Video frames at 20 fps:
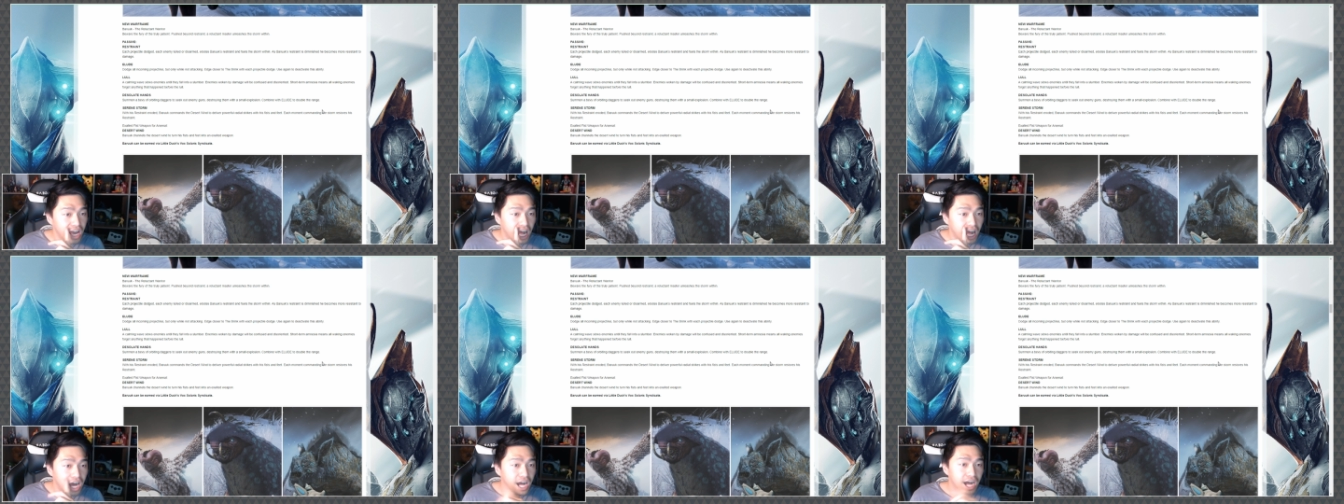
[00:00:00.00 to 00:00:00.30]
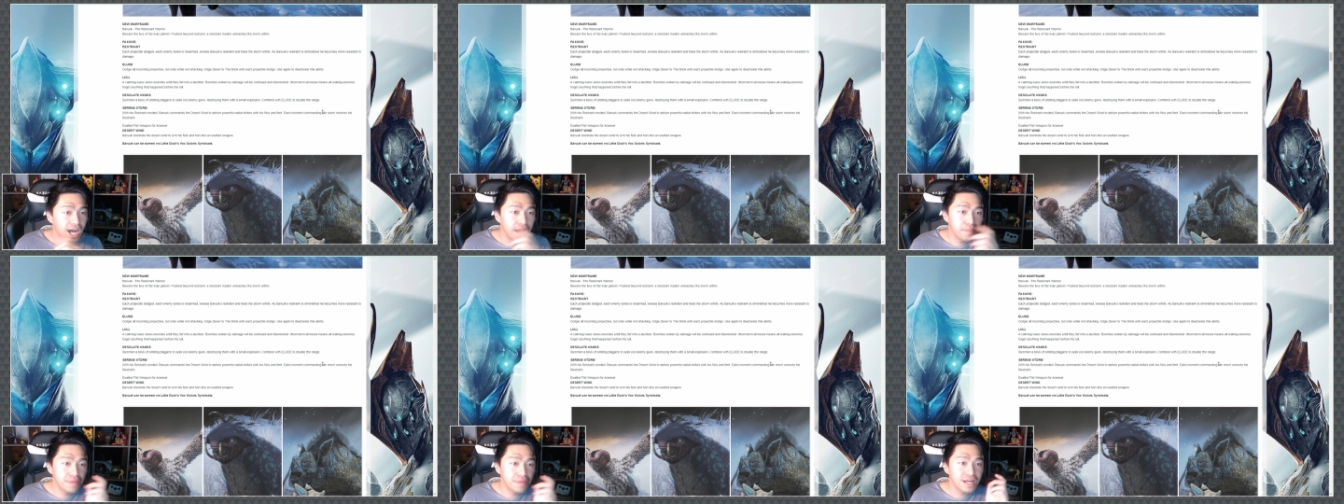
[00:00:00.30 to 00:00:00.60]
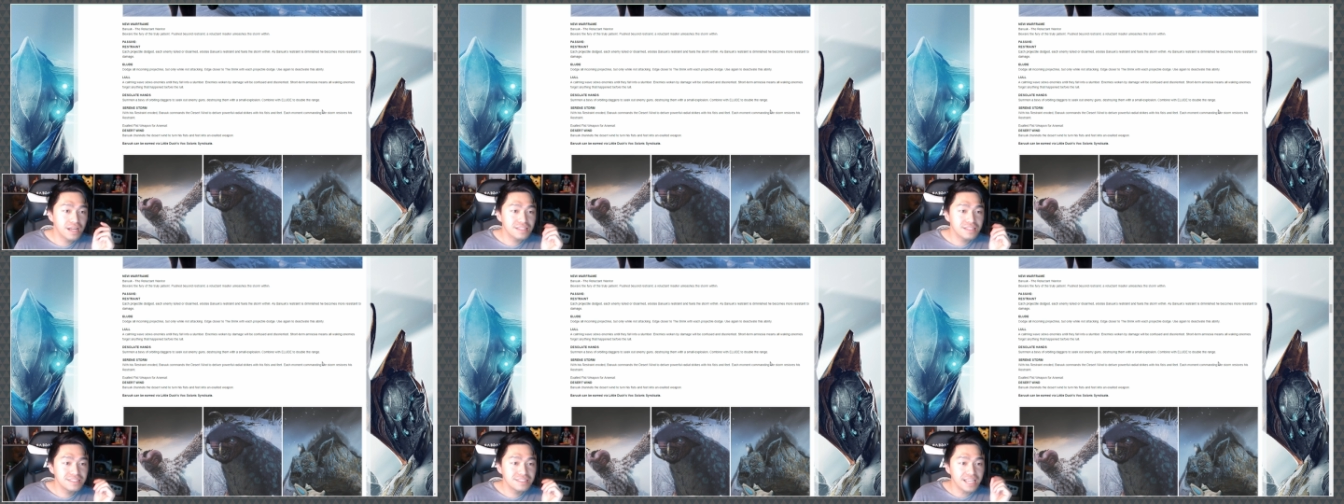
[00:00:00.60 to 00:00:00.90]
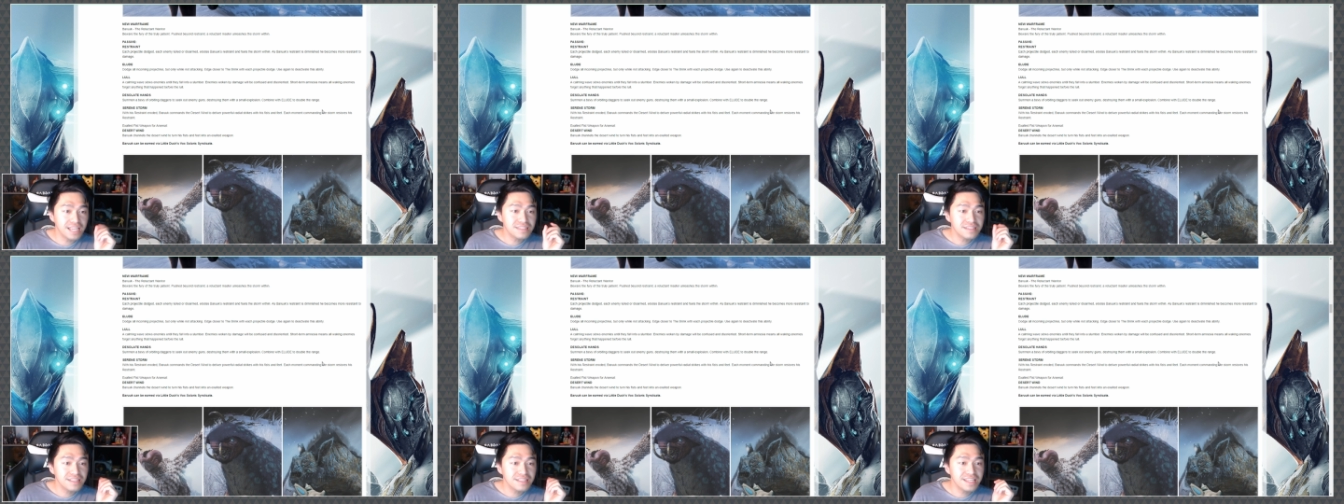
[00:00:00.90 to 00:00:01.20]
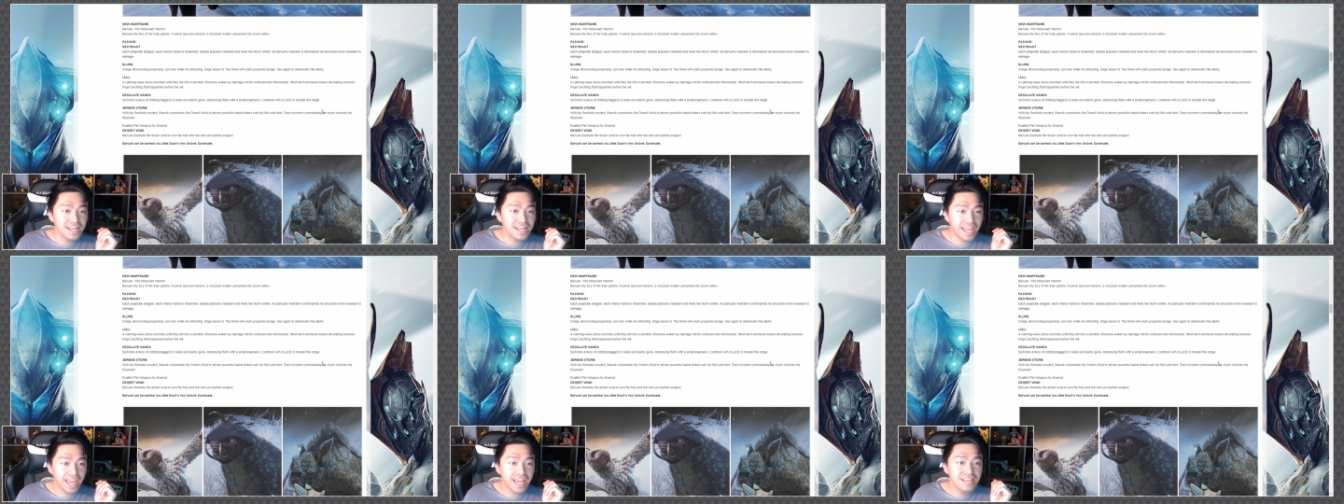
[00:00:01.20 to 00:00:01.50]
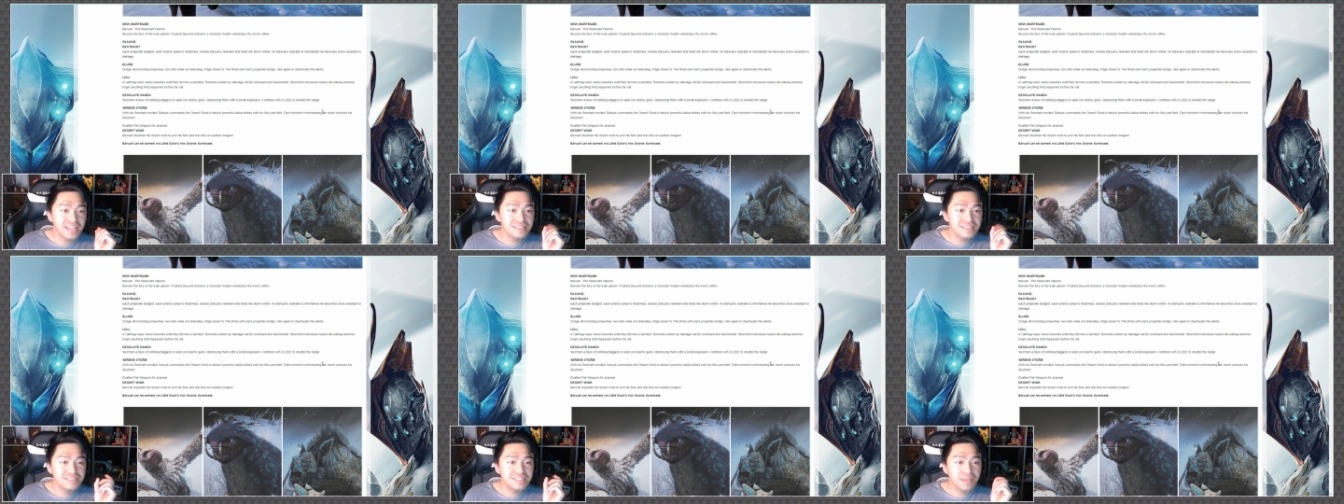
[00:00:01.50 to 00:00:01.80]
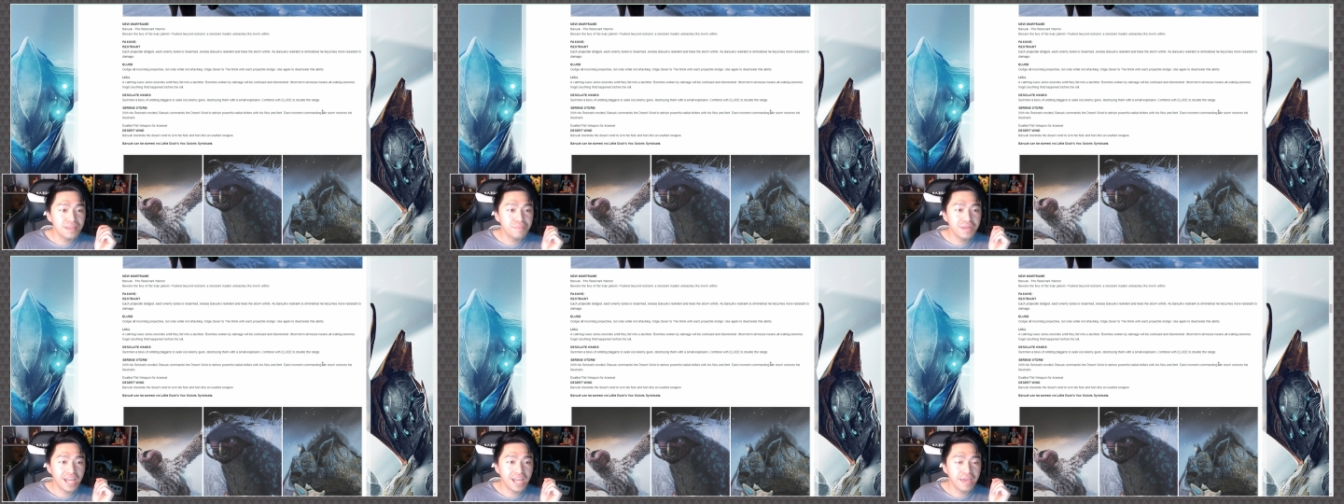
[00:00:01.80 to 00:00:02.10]
Um, Desolate hands
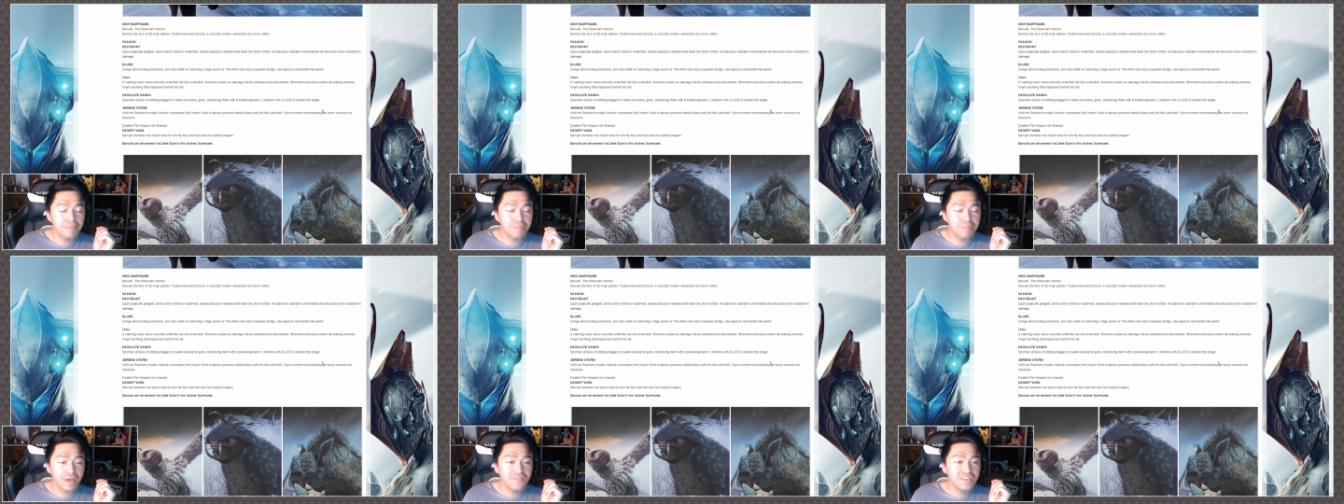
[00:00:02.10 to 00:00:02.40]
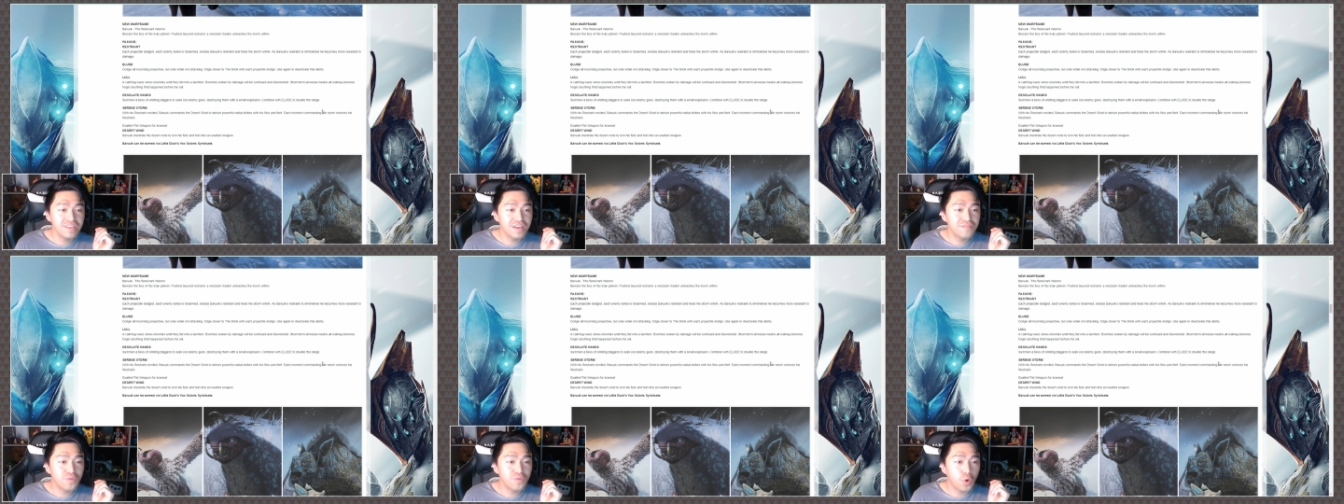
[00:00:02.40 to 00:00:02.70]
summon a bevy of